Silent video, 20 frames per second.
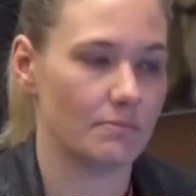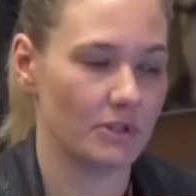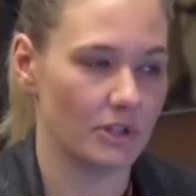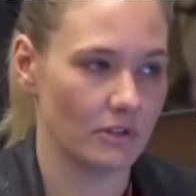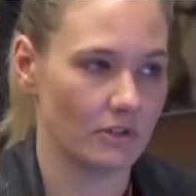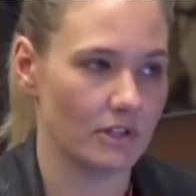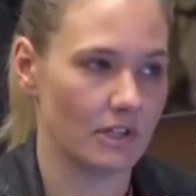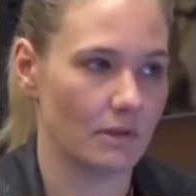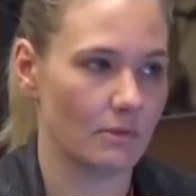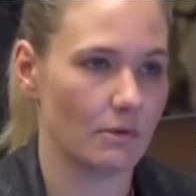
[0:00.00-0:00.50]

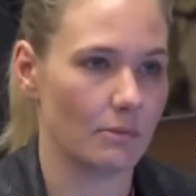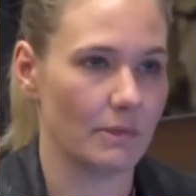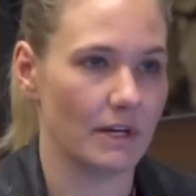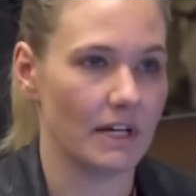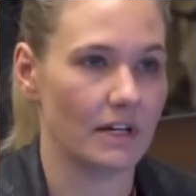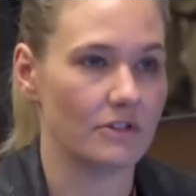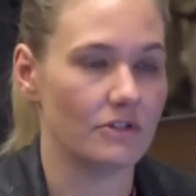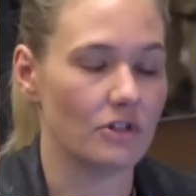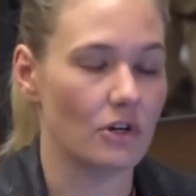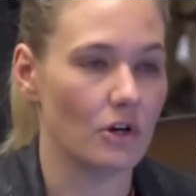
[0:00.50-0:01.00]
building will
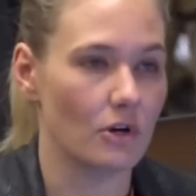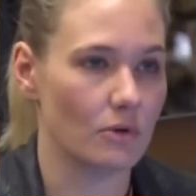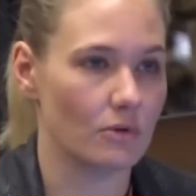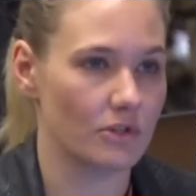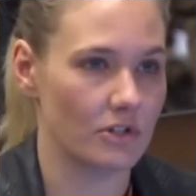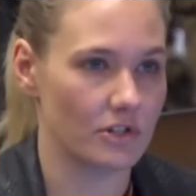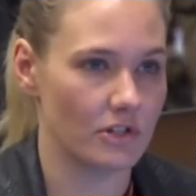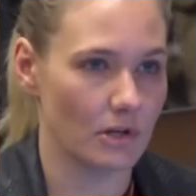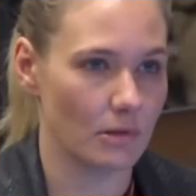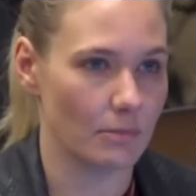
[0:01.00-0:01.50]
make its own
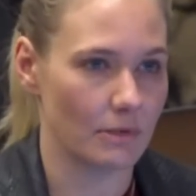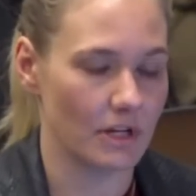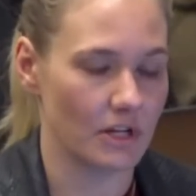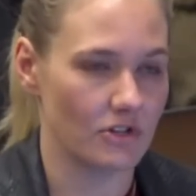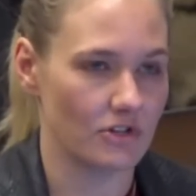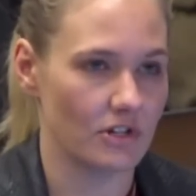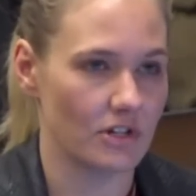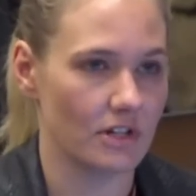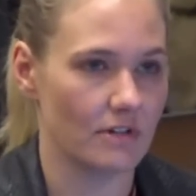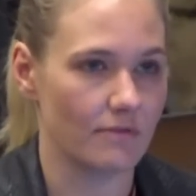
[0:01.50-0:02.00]

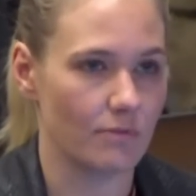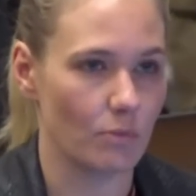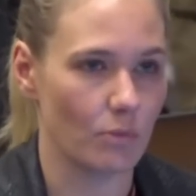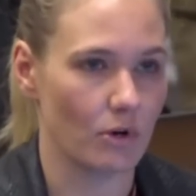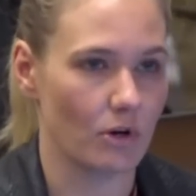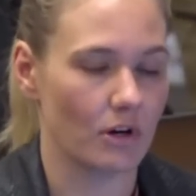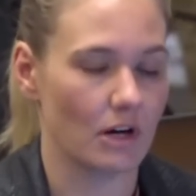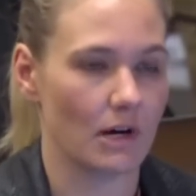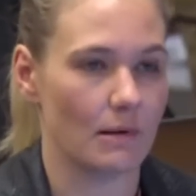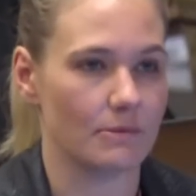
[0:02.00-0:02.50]
determination if
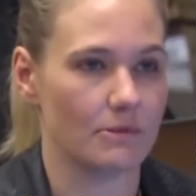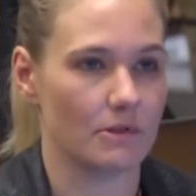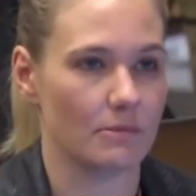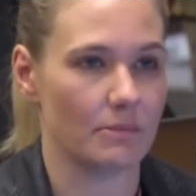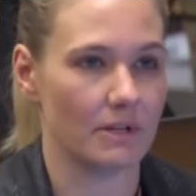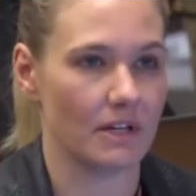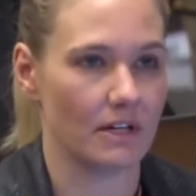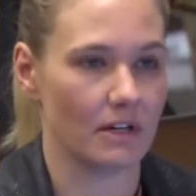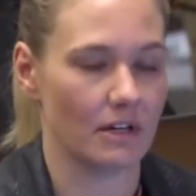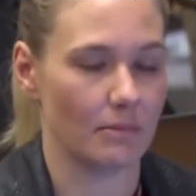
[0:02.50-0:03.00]
war crimes are
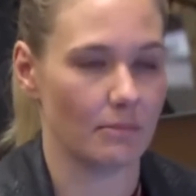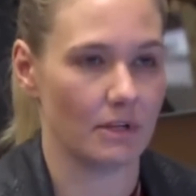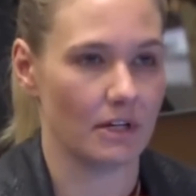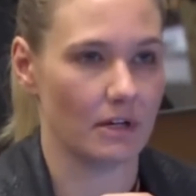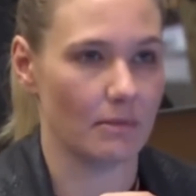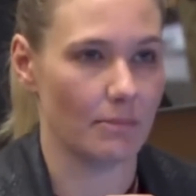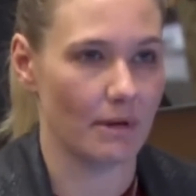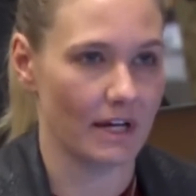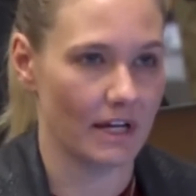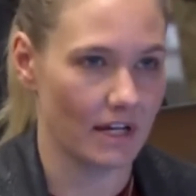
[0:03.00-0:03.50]
being
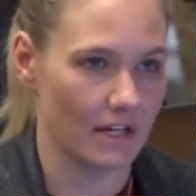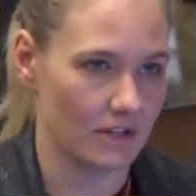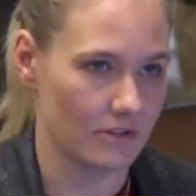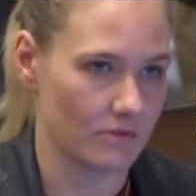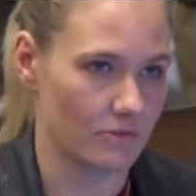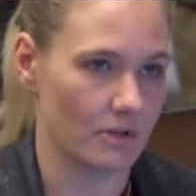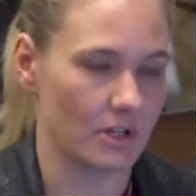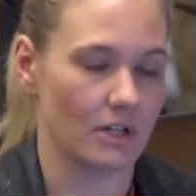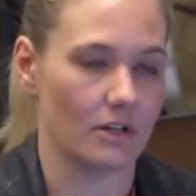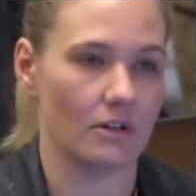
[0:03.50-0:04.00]
committed by
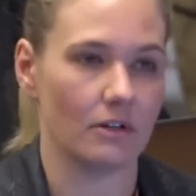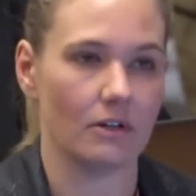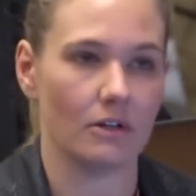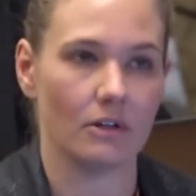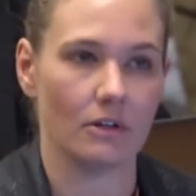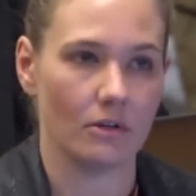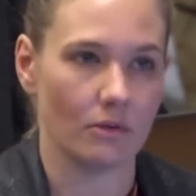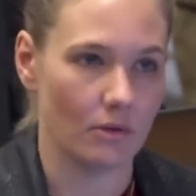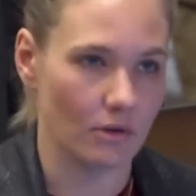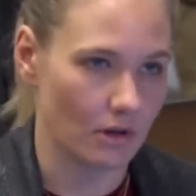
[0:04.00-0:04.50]
Israel
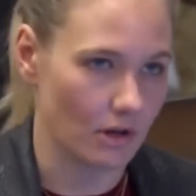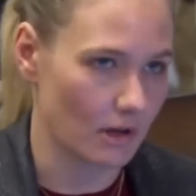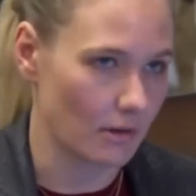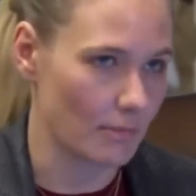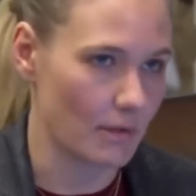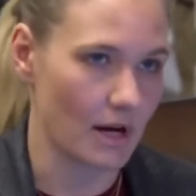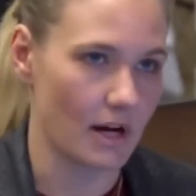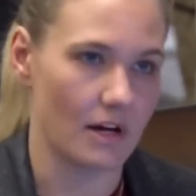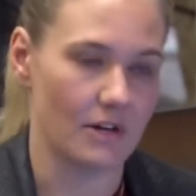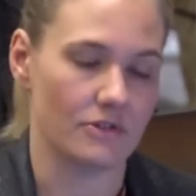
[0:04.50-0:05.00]
or
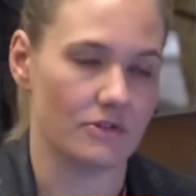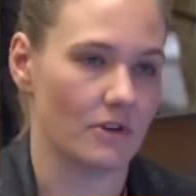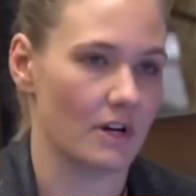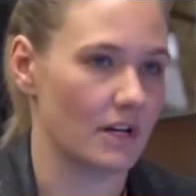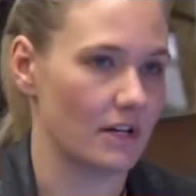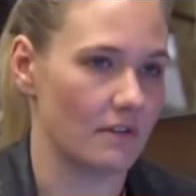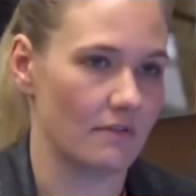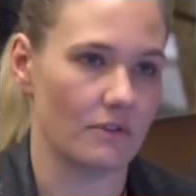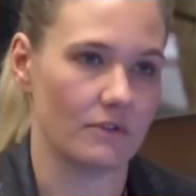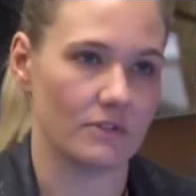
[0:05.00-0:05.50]
Hamas or
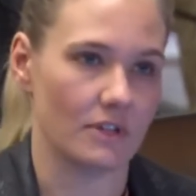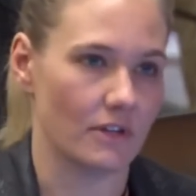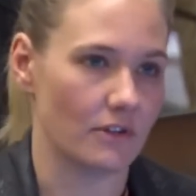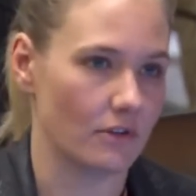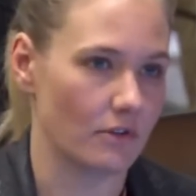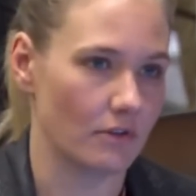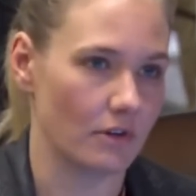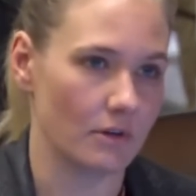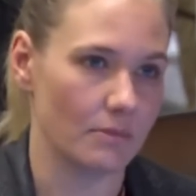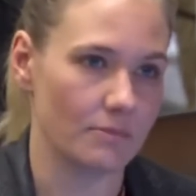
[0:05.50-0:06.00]
any of those other
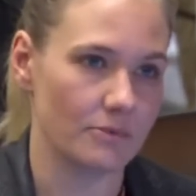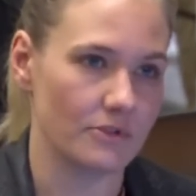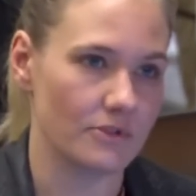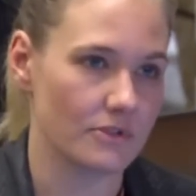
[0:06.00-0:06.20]
groups.